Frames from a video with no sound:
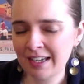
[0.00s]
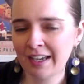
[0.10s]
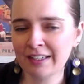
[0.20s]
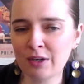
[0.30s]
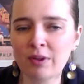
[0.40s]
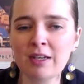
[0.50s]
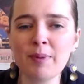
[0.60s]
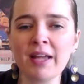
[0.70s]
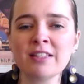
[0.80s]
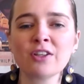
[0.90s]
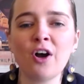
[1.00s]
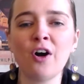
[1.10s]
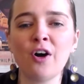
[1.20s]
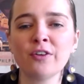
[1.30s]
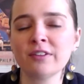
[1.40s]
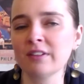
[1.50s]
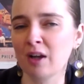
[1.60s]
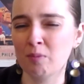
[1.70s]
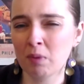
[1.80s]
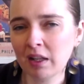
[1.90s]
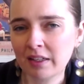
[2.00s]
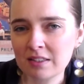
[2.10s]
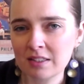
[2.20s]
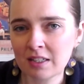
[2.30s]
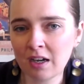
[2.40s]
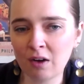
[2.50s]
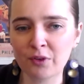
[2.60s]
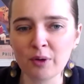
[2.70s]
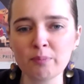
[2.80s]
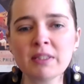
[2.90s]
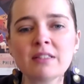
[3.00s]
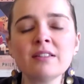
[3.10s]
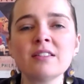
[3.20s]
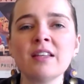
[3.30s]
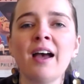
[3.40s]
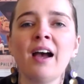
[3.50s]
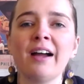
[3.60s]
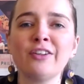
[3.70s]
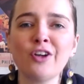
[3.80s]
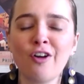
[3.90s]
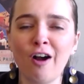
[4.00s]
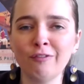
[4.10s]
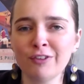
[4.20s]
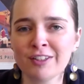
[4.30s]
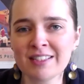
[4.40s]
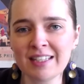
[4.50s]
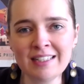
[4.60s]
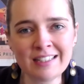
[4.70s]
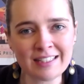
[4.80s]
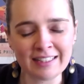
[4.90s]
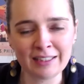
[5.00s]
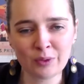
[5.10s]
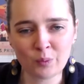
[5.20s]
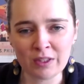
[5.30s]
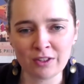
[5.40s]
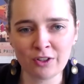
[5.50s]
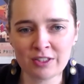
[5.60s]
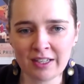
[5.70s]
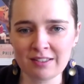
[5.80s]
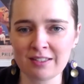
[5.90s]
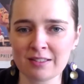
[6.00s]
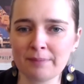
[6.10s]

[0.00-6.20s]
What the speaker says: and it really depends on the complexity of your business and your confidence in dealing with your taxes.